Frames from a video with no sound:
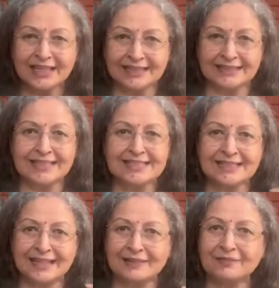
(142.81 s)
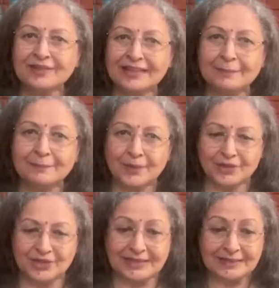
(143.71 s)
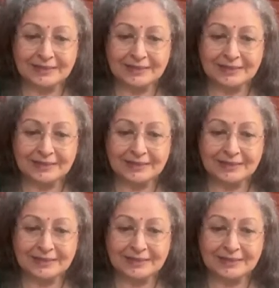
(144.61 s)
in this kind of a theme project.